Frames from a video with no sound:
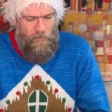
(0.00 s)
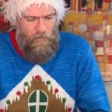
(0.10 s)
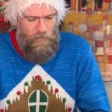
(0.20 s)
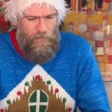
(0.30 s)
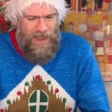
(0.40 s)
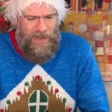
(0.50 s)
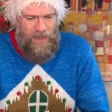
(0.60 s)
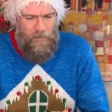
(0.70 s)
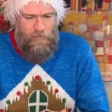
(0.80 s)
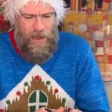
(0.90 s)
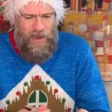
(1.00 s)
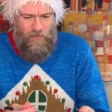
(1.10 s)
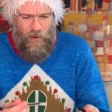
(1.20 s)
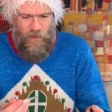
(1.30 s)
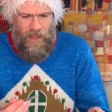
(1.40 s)
black
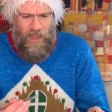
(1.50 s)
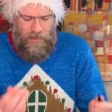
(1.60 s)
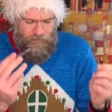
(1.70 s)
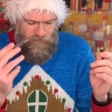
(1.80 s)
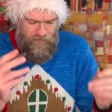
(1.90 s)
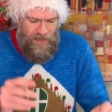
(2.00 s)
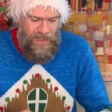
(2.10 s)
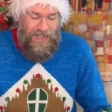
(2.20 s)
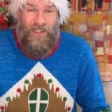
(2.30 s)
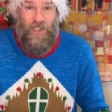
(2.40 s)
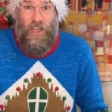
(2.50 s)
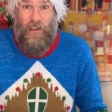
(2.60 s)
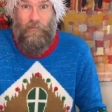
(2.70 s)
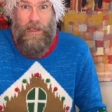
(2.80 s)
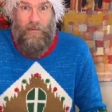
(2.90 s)
biro there and a sheet
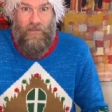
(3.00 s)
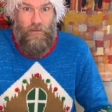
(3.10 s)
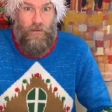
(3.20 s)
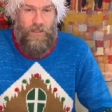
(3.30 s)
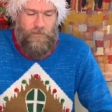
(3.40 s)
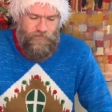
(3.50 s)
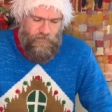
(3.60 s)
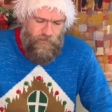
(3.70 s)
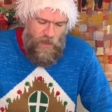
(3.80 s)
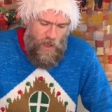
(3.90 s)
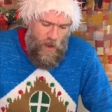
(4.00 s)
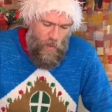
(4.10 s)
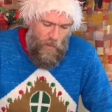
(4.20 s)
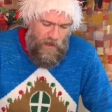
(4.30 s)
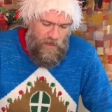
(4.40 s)
of paper, of course.
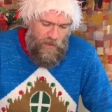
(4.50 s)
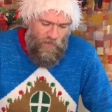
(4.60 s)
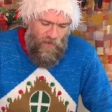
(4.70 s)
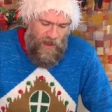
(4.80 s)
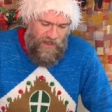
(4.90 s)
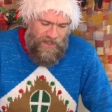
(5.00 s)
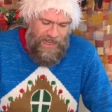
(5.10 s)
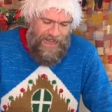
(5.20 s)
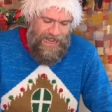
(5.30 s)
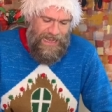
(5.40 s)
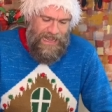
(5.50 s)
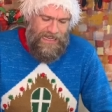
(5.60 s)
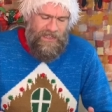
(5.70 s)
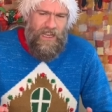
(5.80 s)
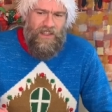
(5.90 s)
What we're gonna do first
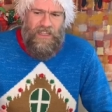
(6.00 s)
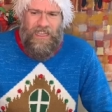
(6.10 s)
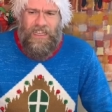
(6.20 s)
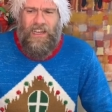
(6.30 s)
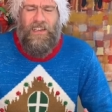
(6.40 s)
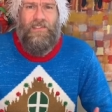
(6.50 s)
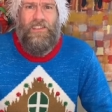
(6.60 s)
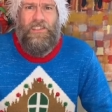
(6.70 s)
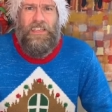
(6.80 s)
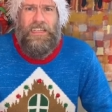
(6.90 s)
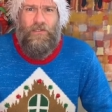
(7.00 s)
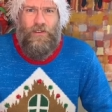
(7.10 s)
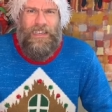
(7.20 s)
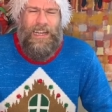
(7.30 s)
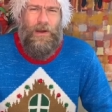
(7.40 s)
is the kind of the
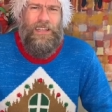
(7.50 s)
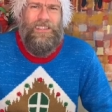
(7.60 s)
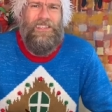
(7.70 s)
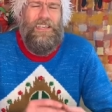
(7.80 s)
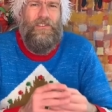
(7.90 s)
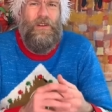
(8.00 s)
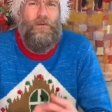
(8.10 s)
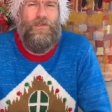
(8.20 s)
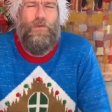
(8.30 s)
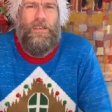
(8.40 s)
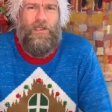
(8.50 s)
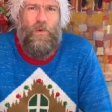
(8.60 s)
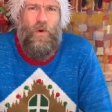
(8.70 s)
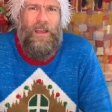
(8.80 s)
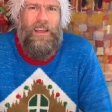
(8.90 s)
scenery. Now his scenery was always
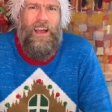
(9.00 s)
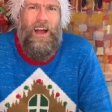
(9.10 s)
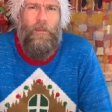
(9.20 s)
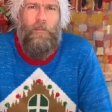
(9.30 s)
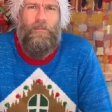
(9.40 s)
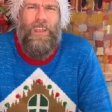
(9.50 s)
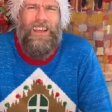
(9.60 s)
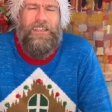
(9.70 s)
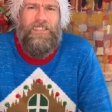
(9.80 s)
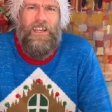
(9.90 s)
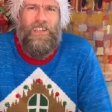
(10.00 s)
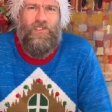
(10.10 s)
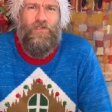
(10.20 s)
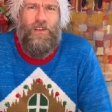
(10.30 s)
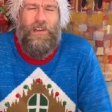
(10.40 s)
quite um,
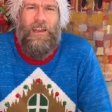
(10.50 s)
industrial